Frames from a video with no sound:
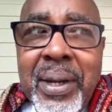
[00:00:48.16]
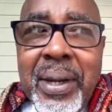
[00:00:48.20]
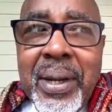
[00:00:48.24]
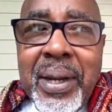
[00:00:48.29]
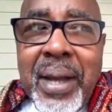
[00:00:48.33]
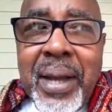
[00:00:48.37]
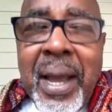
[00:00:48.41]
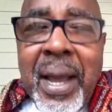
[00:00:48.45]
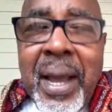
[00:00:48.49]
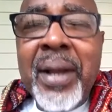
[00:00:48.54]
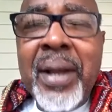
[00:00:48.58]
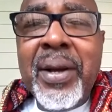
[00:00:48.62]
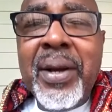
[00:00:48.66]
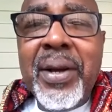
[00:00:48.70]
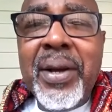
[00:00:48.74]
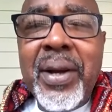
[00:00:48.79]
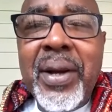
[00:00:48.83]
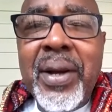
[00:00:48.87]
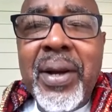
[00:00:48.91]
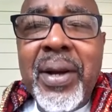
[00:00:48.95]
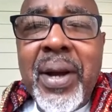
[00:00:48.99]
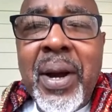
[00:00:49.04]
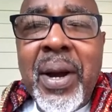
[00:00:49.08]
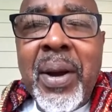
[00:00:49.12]
anchor
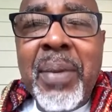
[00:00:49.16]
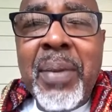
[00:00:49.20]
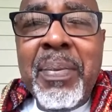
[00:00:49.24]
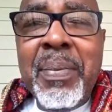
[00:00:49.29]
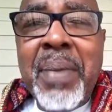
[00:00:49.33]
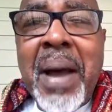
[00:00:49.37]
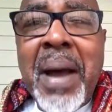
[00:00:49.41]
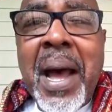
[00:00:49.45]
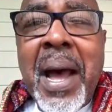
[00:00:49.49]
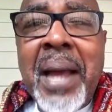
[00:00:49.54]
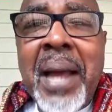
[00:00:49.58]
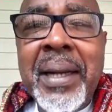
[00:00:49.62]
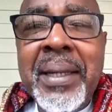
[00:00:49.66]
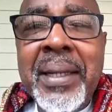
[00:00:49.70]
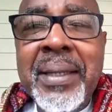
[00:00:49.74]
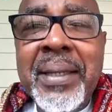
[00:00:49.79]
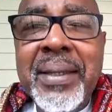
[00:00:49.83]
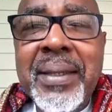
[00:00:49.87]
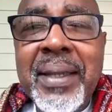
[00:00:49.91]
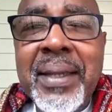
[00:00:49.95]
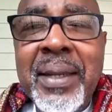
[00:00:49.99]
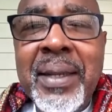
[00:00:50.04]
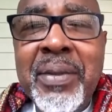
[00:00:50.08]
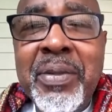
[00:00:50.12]
our bodies
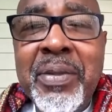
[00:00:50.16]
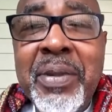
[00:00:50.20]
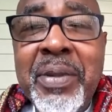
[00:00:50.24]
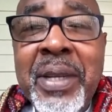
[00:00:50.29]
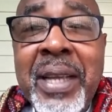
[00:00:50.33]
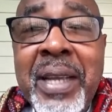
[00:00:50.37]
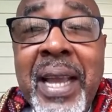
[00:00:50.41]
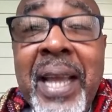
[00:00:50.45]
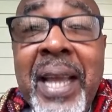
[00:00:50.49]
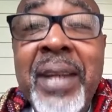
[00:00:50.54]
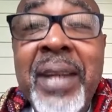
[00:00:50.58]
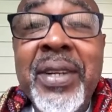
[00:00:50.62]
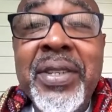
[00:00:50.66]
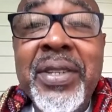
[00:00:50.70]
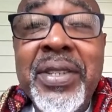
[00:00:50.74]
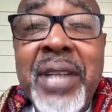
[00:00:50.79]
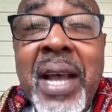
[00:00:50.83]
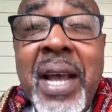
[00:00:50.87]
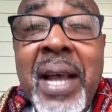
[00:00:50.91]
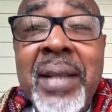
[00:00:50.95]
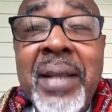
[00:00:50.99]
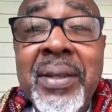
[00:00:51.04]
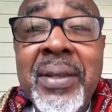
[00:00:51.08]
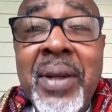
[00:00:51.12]
and
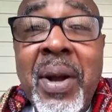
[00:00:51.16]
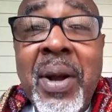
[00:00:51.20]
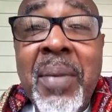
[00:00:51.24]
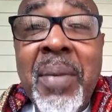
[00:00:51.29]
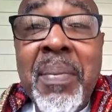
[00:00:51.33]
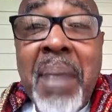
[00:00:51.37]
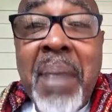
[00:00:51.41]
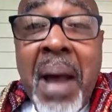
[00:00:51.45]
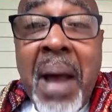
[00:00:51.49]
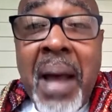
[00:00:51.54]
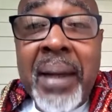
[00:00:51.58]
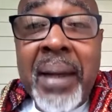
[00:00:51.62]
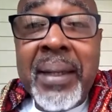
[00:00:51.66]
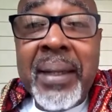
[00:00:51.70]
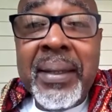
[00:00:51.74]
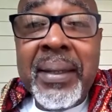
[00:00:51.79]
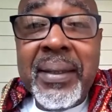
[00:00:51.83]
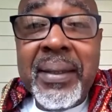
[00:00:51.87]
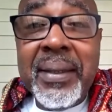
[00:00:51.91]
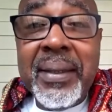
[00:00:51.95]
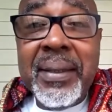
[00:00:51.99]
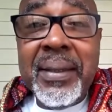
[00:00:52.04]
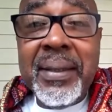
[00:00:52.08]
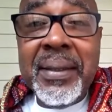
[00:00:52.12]
re-energize our bodies
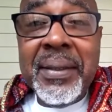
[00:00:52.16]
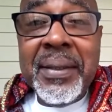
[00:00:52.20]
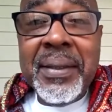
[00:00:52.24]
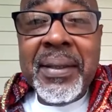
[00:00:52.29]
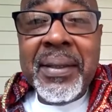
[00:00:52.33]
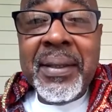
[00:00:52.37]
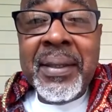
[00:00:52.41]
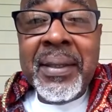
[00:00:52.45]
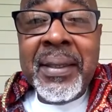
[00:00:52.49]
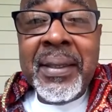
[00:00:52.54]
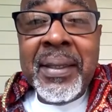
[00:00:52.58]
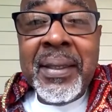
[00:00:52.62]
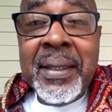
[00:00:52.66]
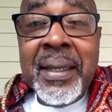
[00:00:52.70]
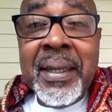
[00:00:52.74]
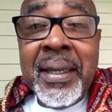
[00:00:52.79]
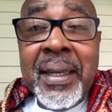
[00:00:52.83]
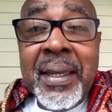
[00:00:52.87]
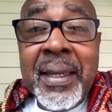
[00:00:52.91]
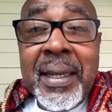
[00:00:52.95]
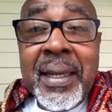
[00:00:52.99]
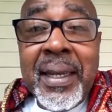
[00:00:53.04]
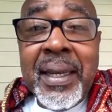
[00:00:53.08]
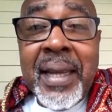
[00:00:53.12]

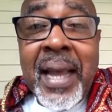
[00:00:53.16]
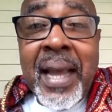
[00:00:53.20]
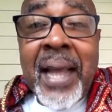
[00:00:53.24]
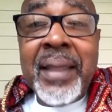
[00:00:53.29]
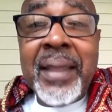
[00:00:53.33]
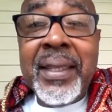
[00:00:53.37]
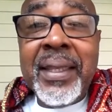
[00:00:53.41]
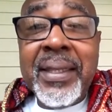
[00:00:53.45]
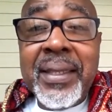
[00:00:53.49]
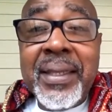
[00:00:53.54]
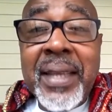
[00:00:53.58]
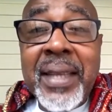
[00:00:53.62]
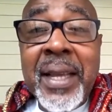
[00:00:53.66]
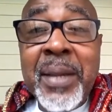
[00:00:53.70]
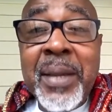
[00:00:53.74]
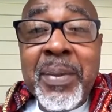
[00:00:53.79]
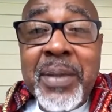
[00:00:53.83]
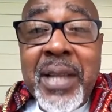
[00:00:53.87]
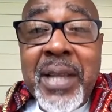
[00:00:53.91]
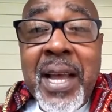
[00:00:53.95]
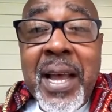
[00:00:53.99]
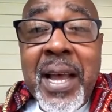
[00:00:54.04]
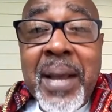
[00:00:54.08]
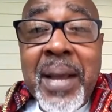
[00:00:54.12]
at the same
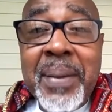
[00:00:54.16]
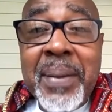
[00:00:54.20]
time?